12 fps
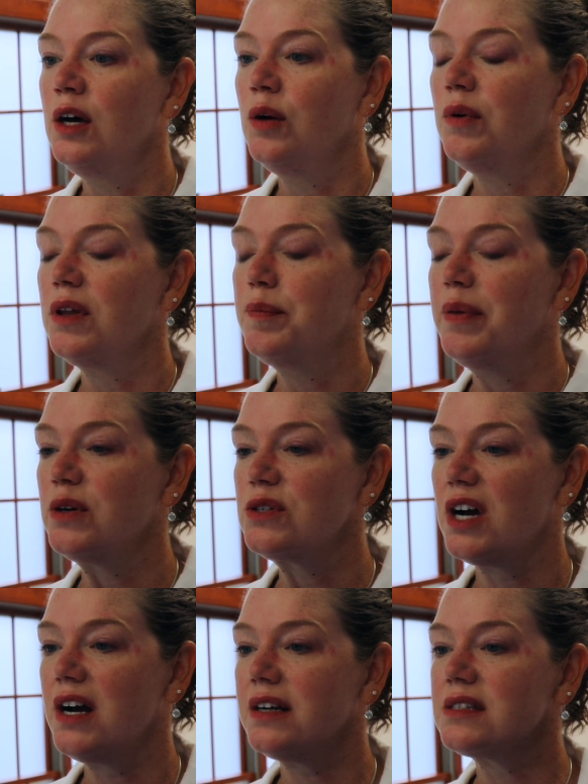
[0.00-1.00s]
with
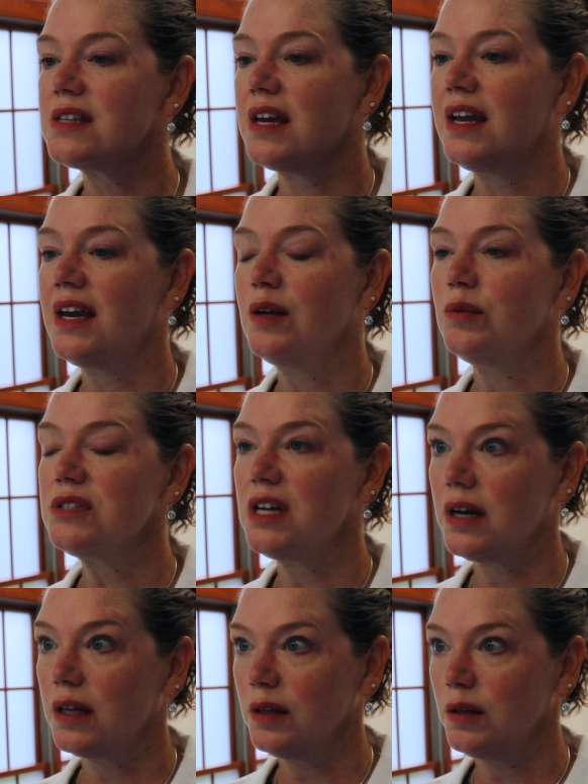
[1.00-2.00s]
Botox, and we'll
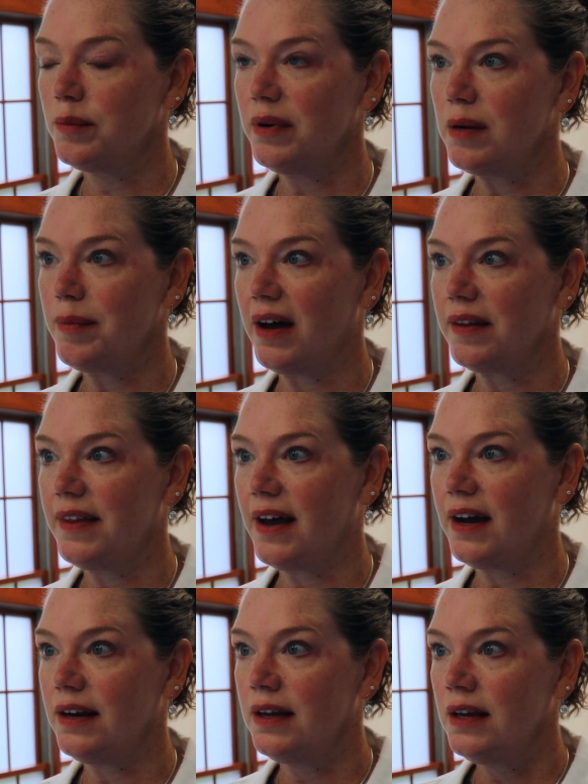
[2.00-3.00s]
talk a little bit about
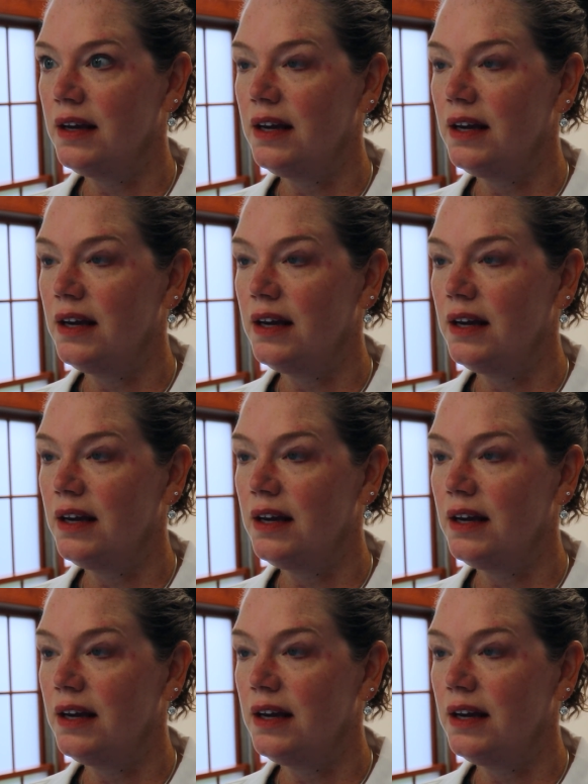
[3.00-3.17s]
that.